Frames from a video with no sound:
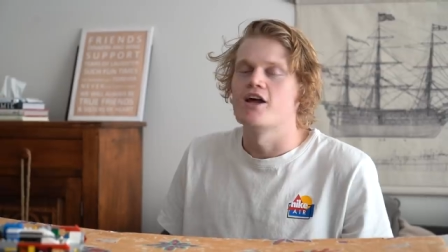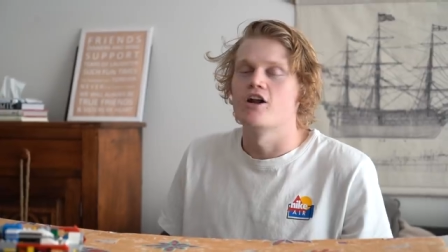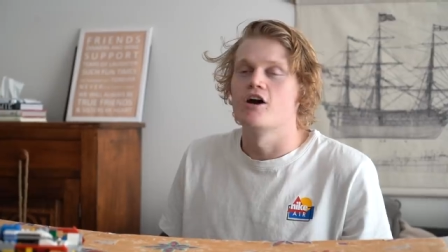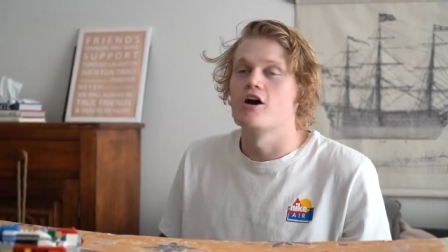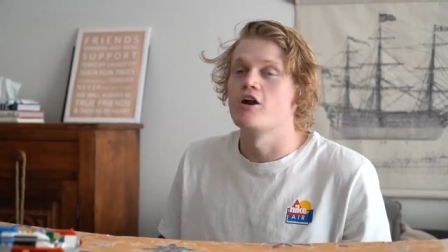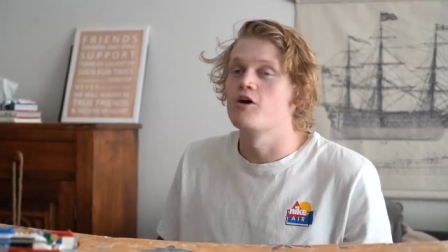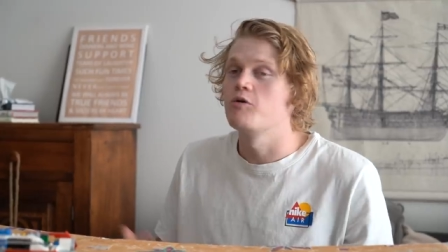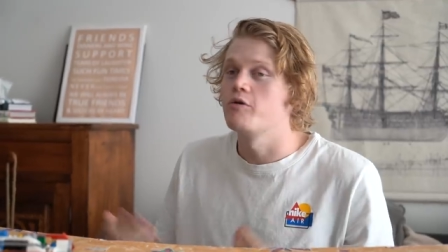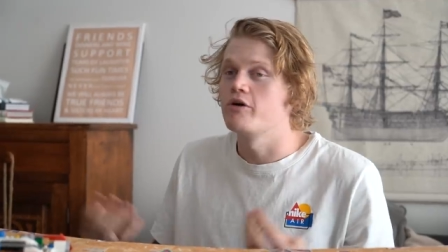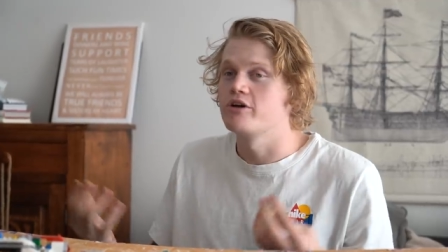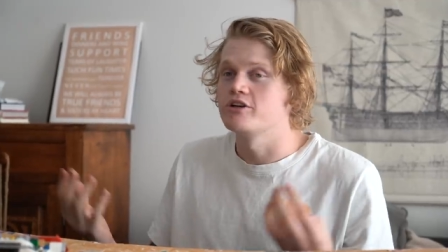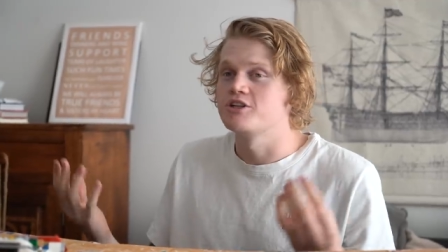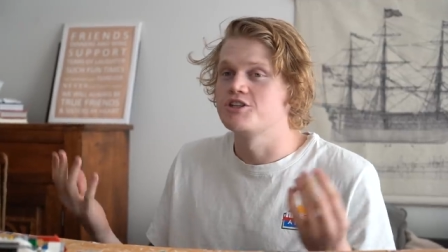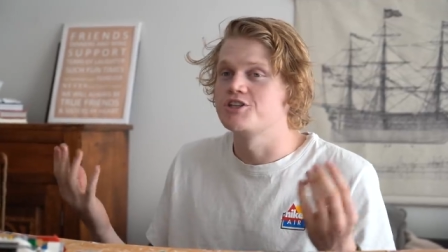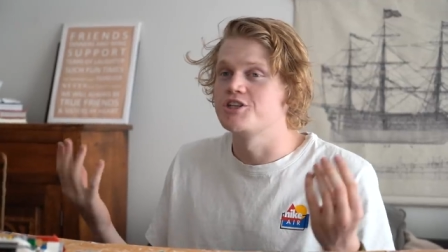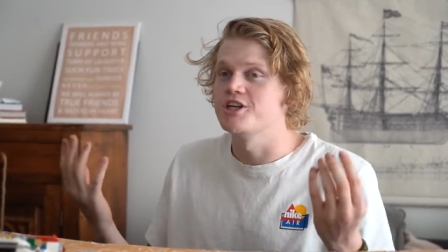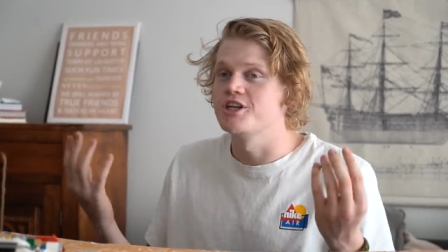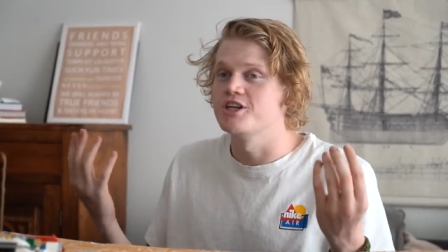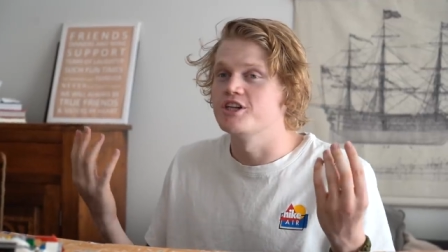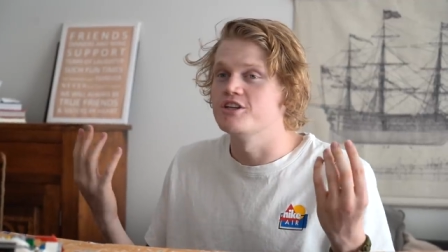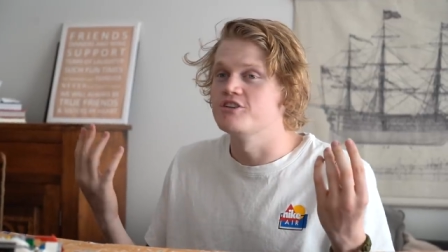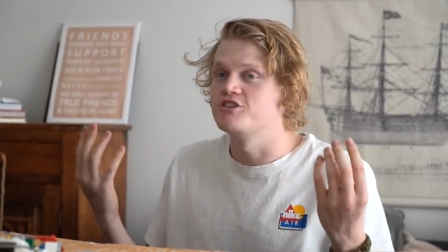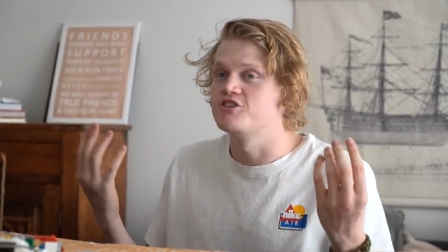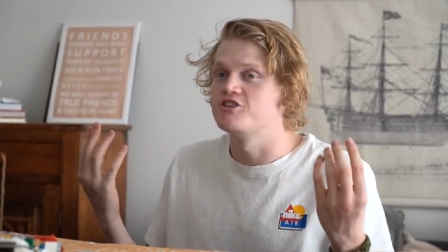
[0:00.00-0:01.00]
And I don't want to
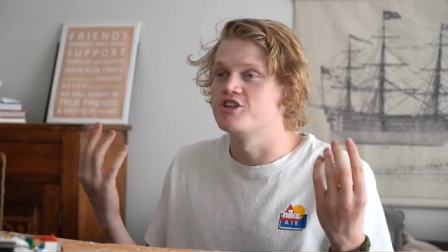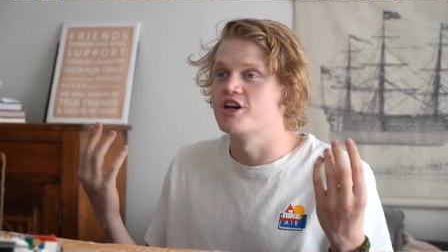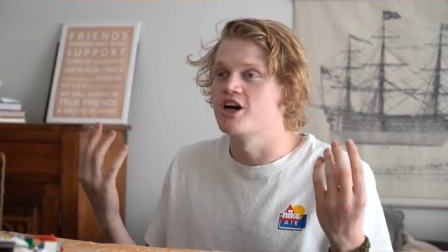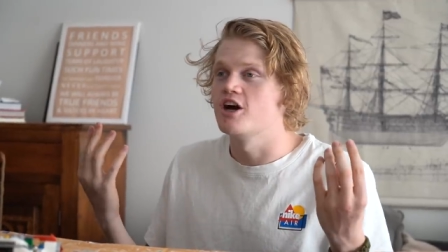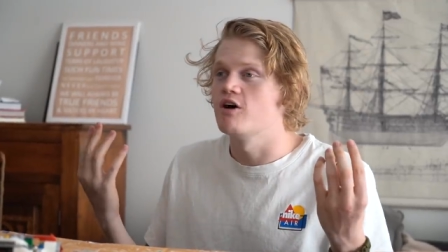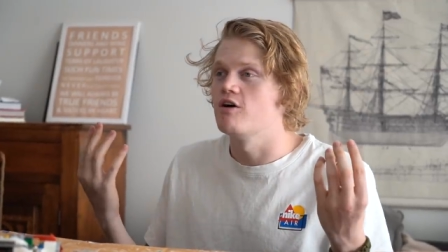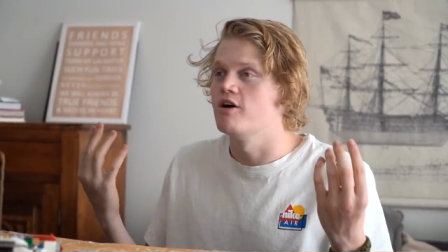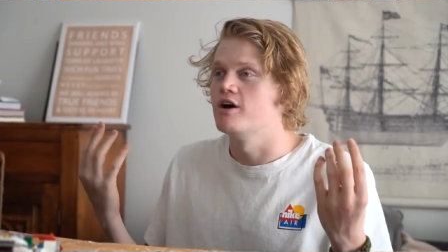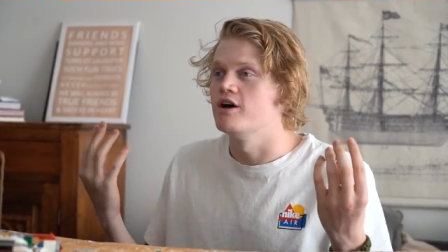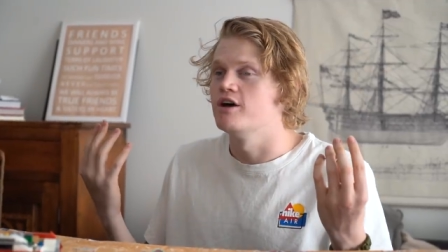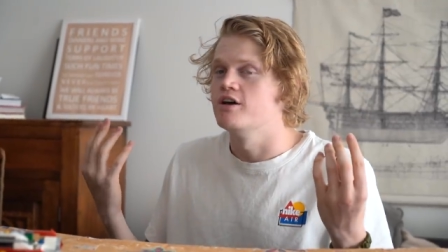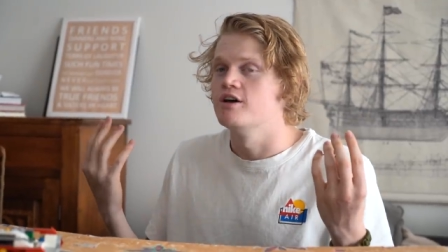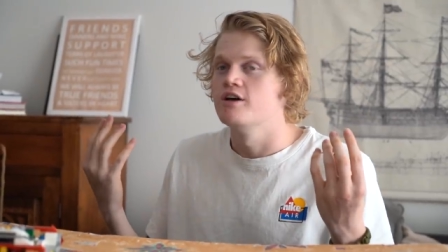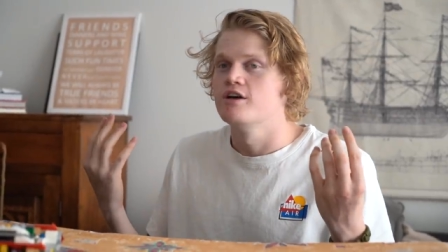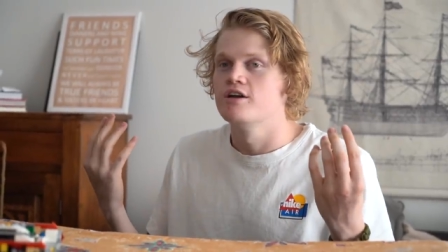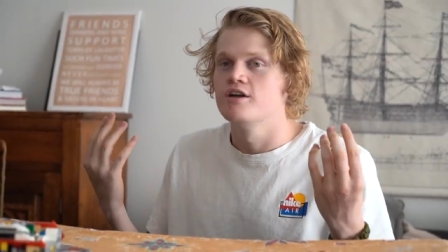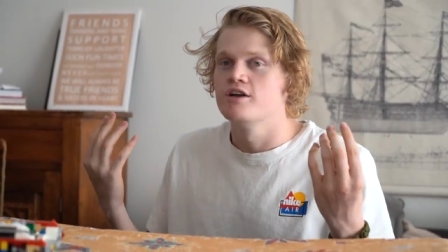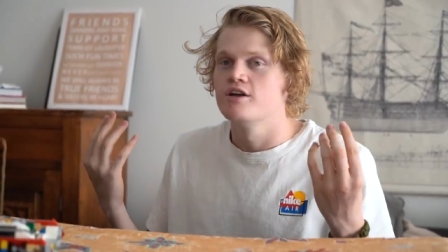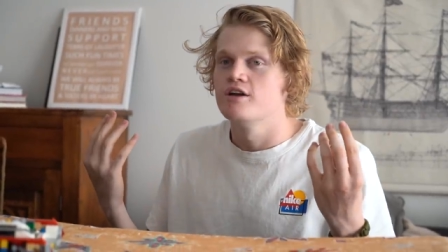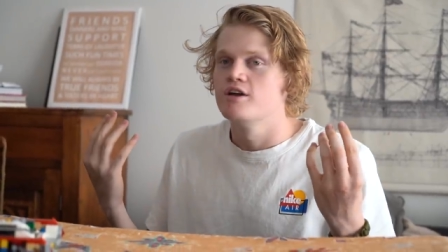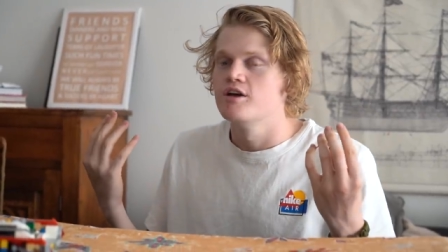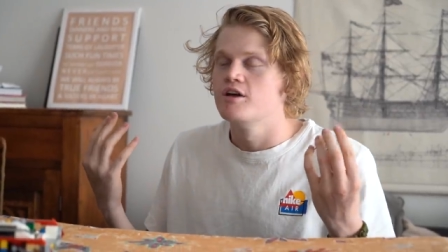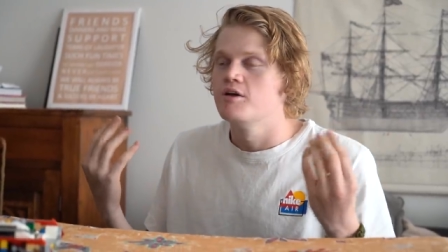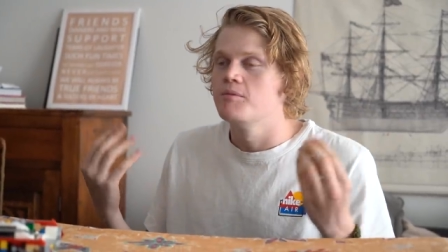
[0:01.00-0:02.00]
shit in his shower,
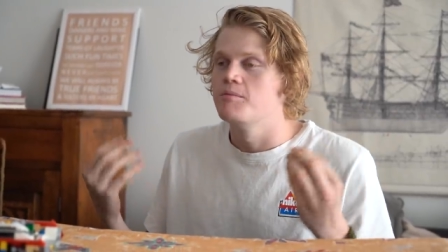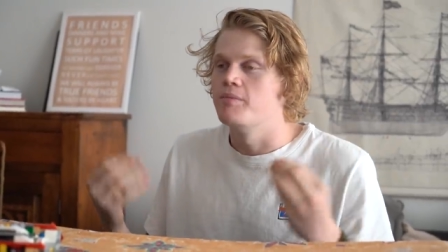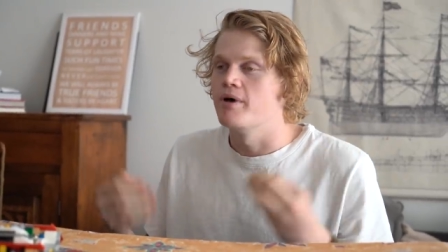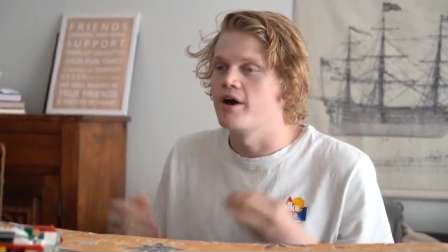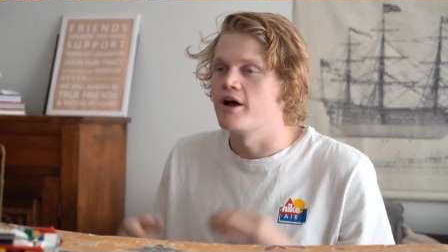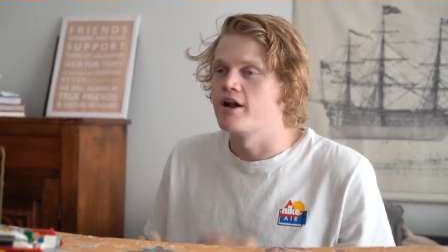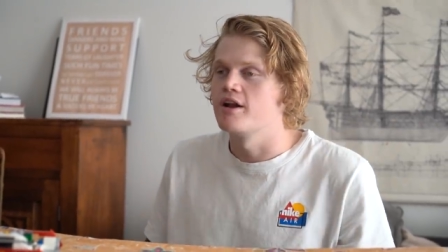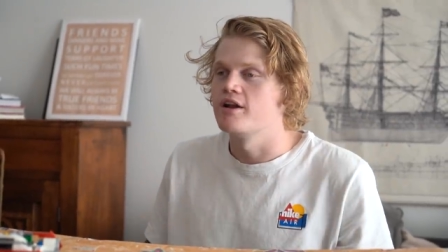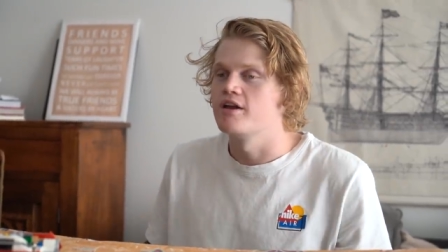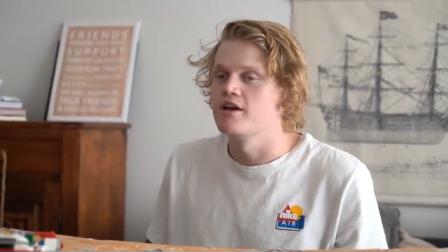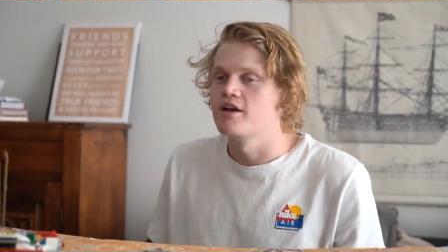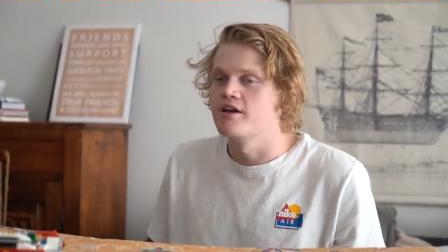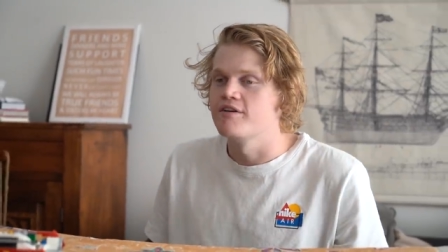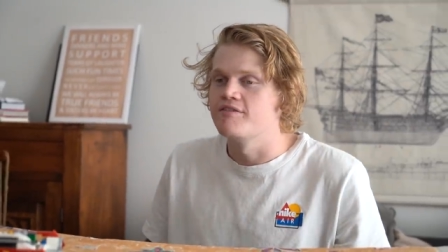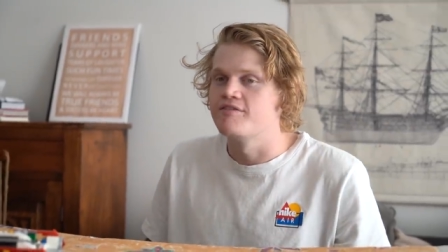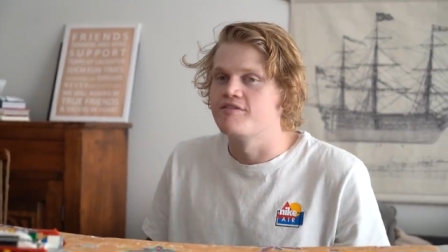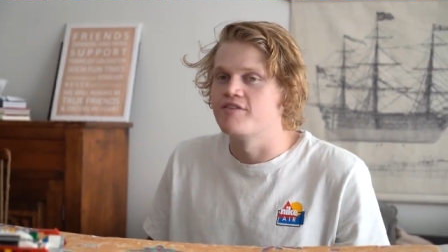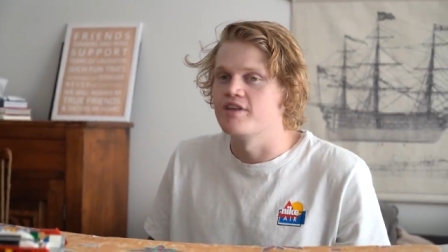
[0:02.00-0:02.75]
but if